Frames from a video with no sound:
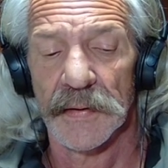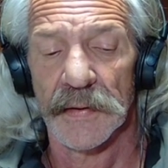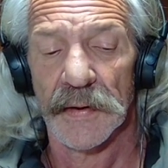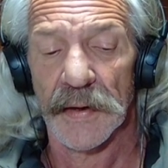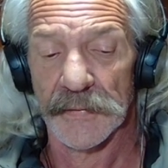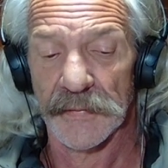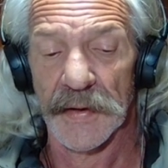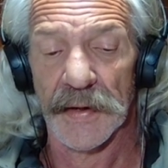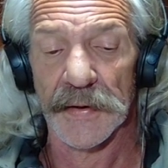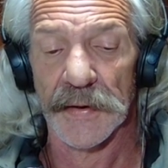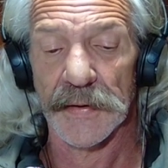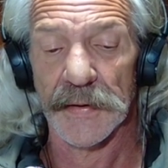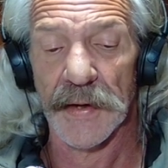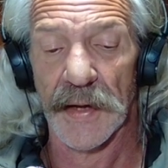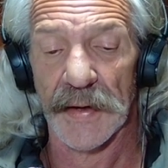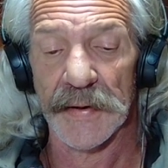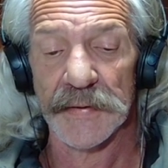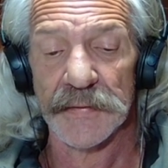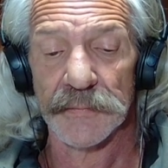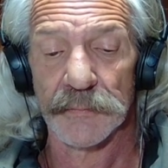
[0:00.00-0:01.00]
And then at
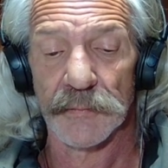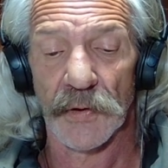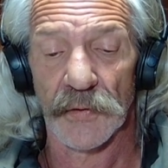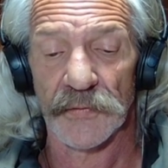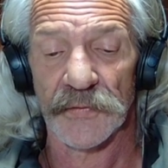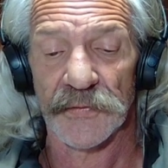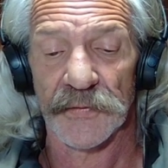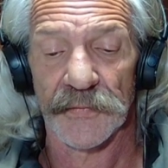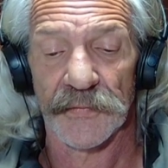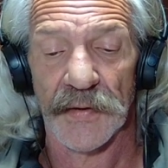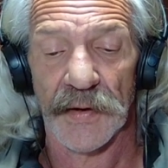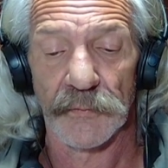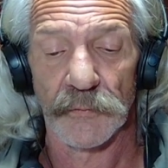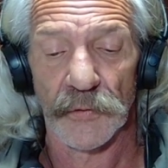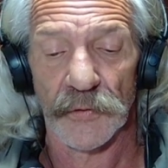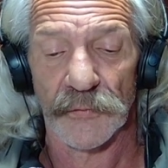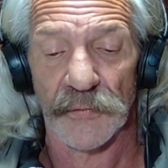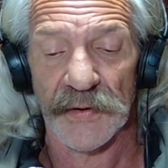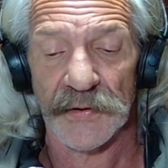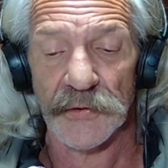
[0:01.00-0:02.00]
night, most of them
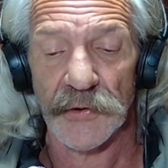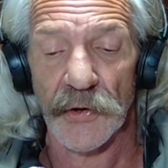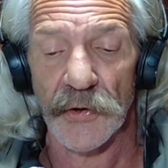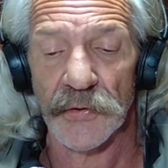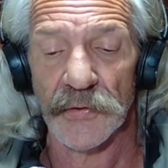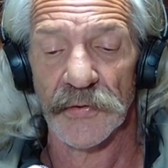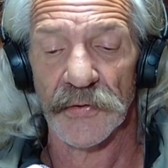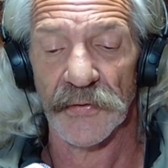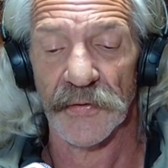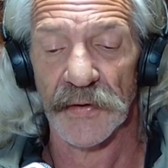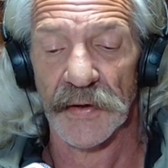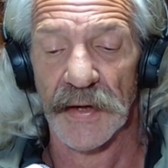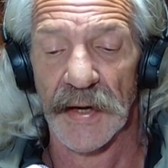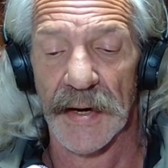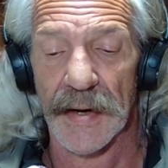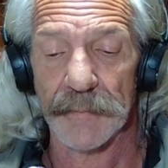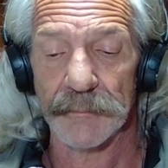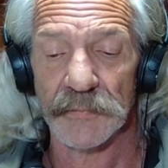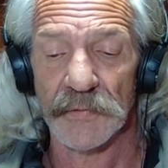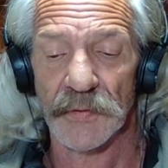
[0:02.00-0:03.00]
would return to the
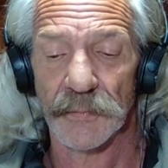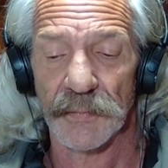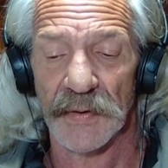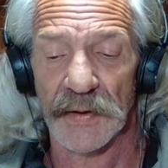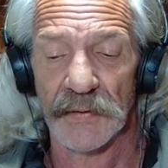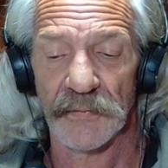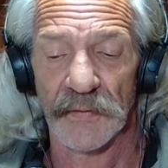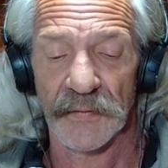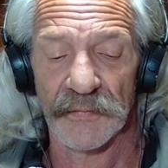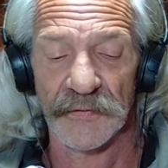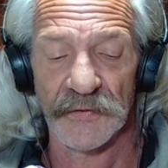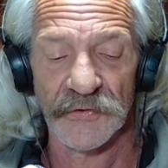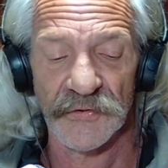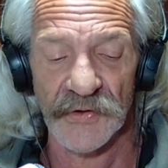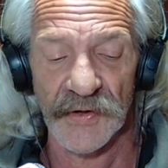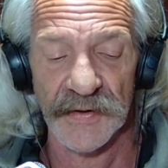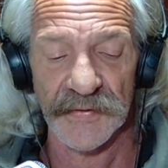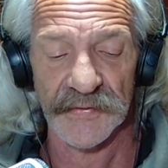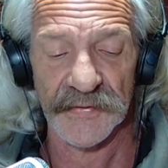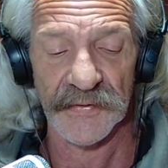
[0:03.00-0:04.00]
camp to be with
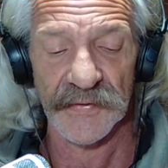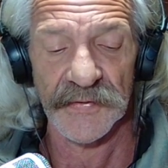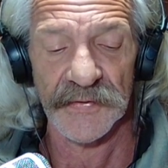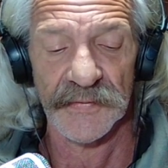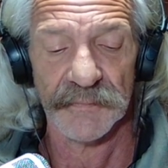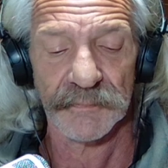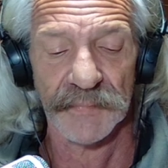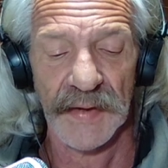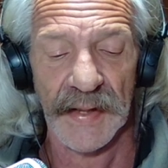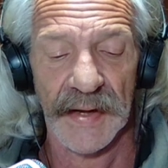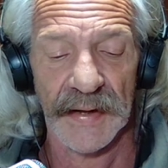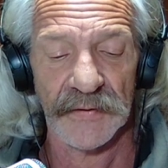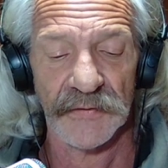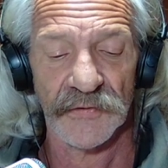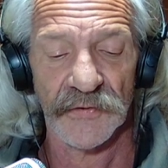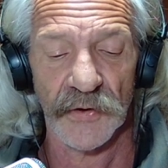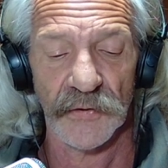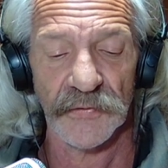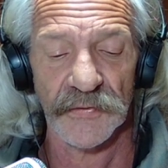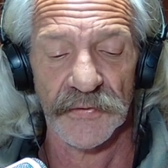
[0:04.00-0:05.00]
Jesus at
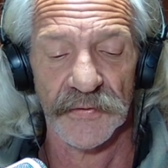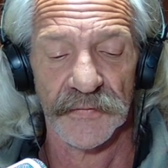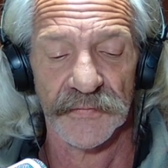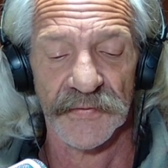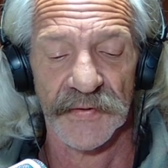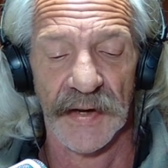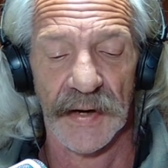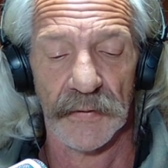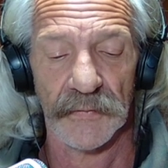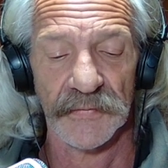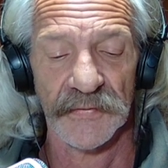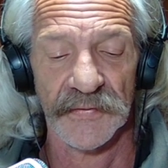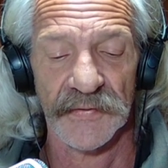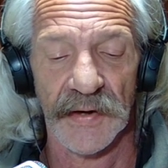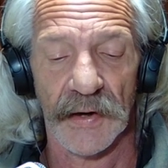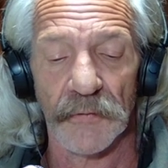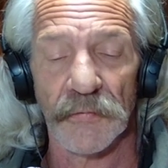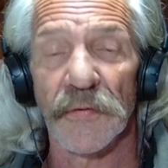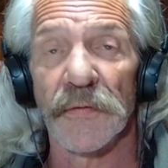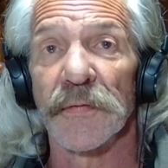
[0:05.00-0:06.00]
Joseph's house
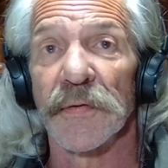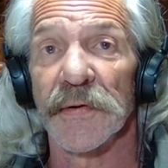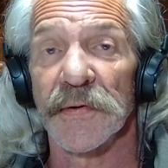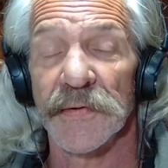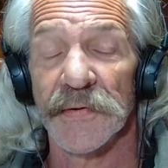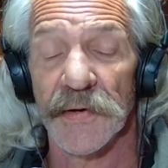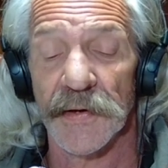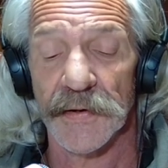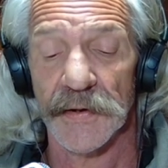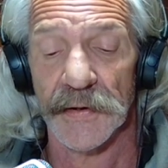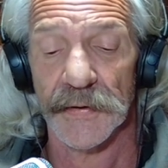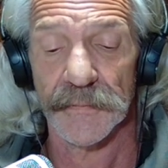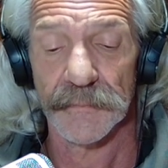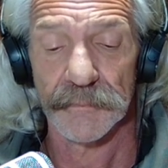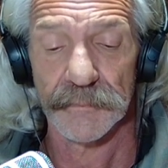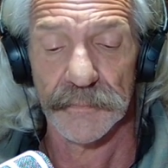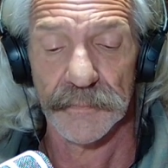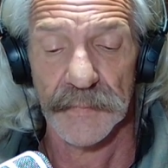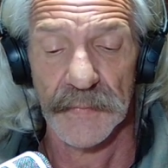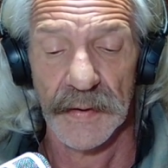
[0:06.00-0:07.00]
south of the city.
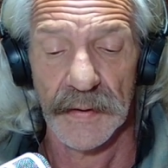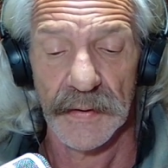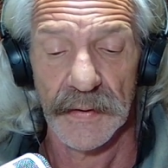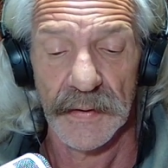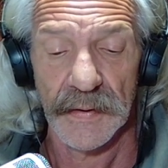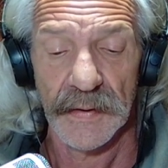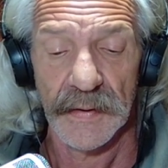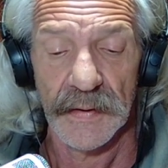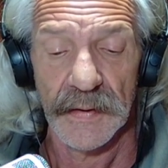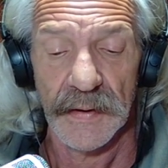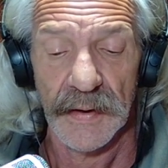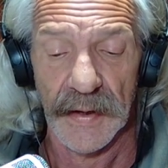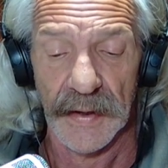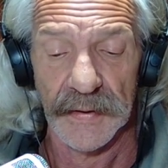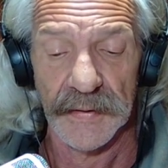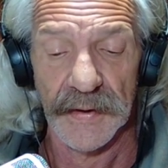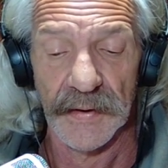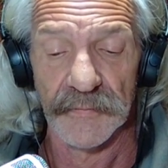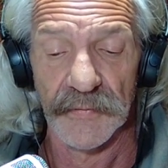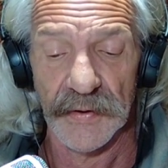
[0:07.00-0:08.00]

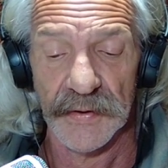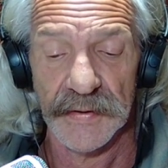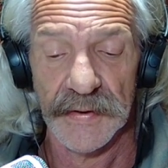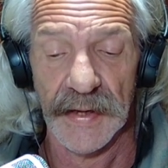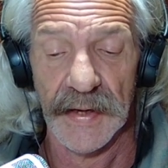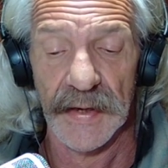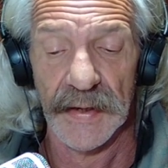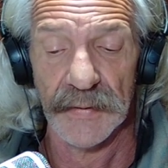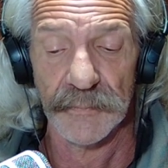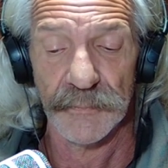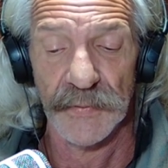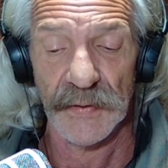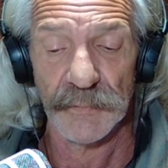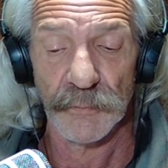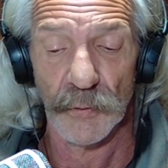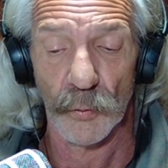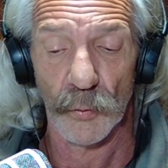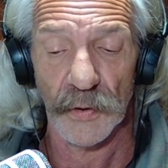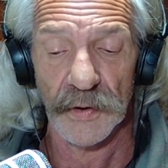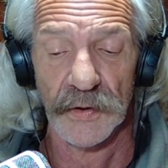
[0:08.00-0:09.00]
And every day
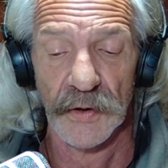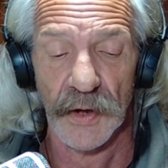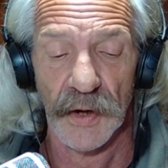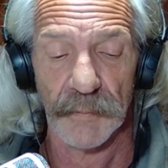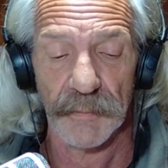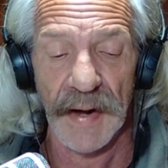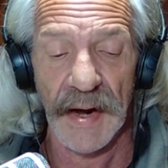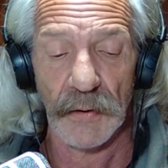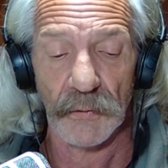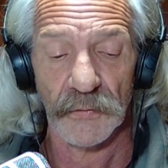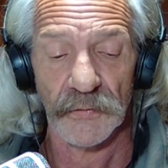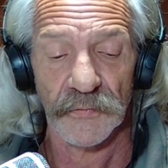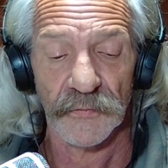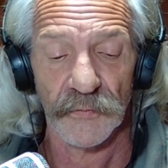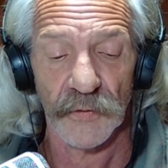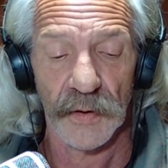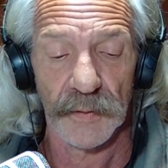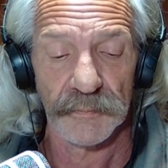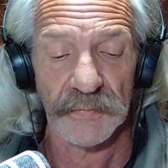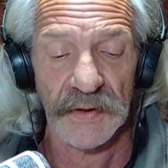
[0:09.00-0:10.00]
people would come out
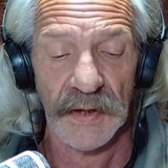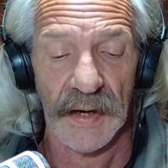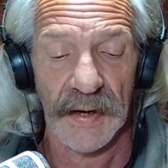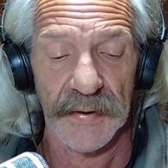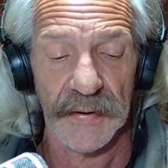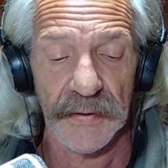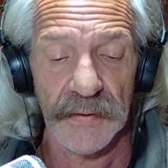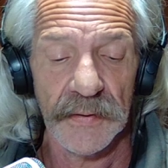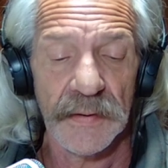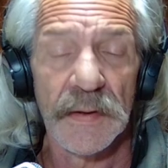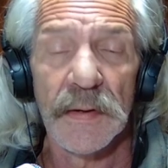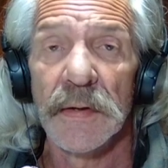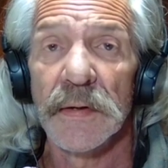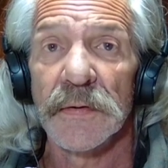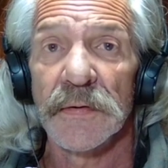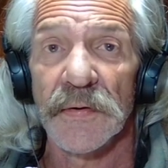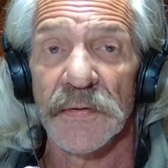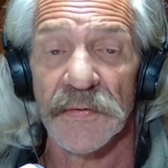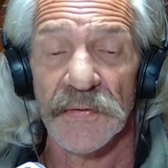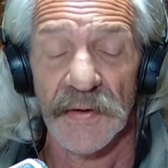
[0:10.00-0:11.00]
from Tyre
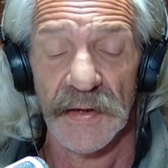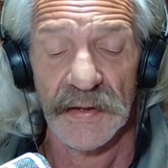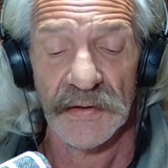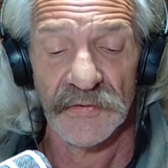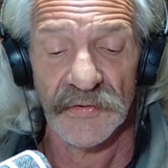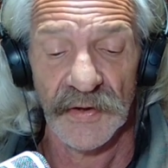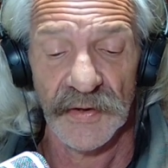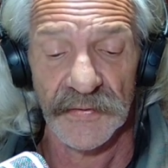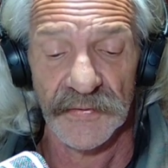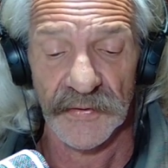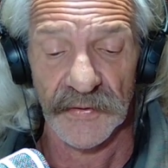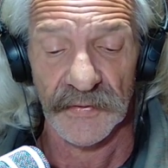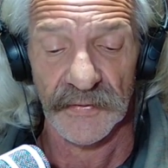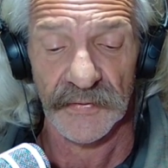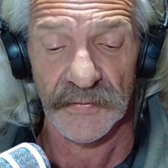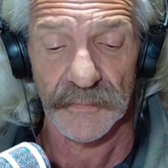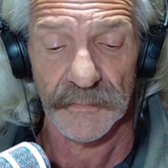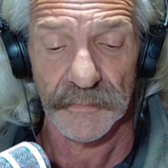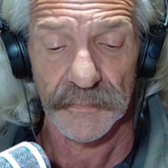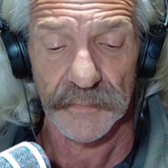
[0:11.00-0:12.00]
to see Jesus.